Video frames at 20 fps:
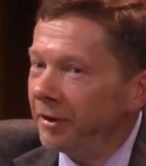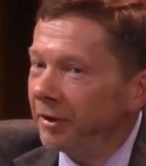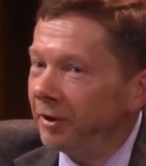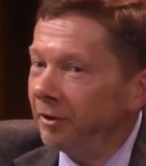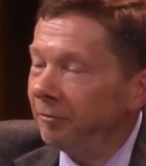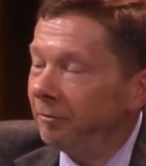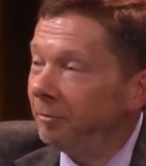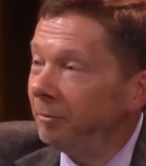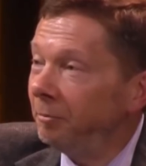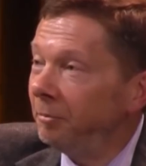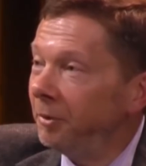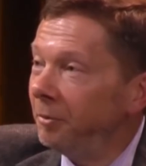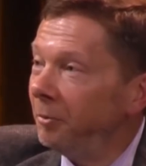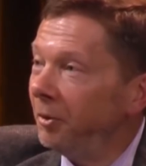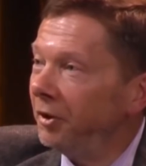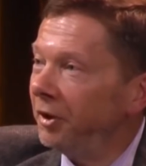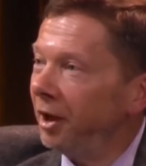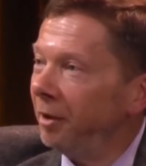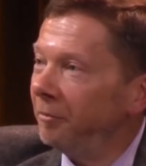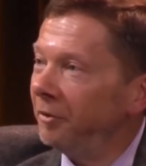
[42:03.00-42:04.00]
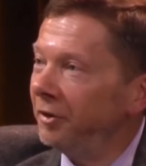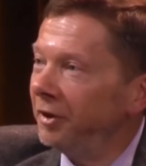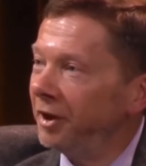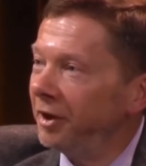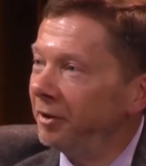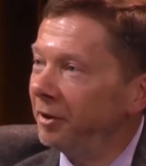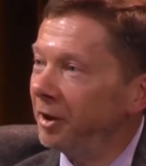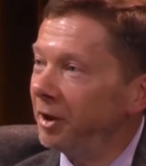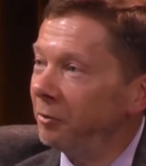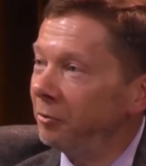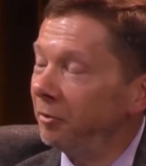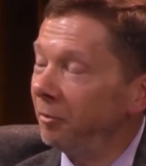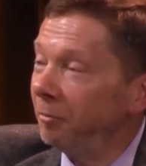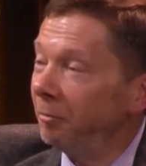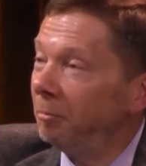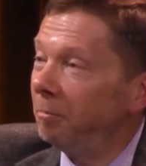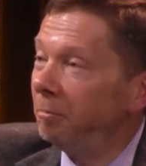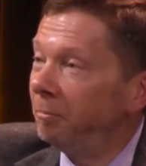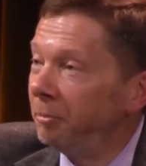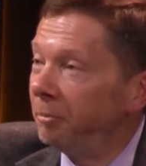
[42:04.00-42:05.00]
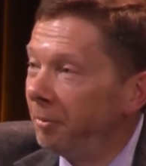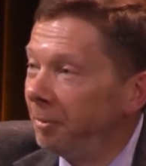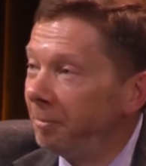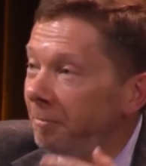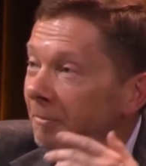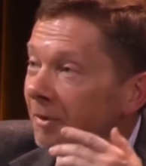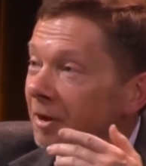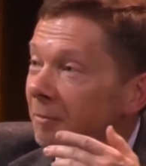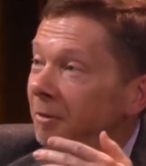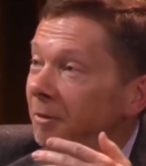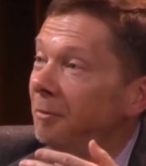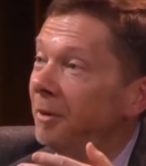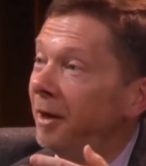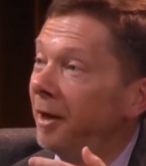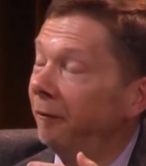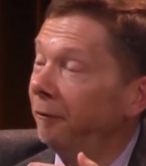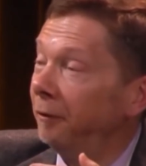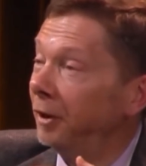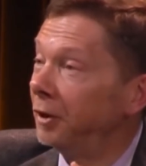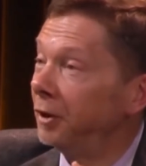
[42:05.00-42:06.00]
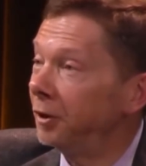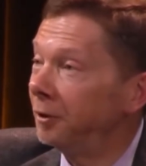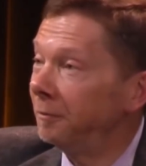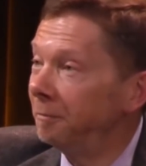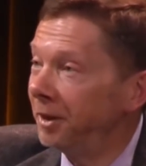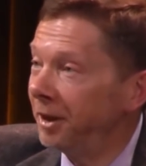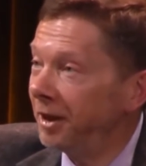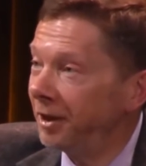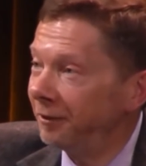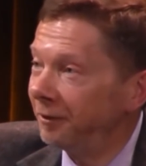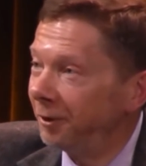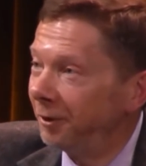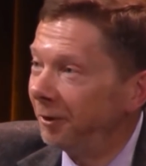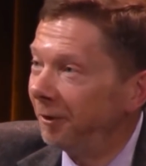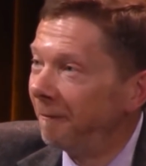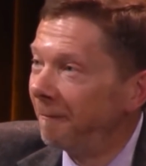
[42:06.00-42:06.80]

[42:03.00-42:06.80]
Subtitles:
have been what happened. This must be why I feel so peaceful.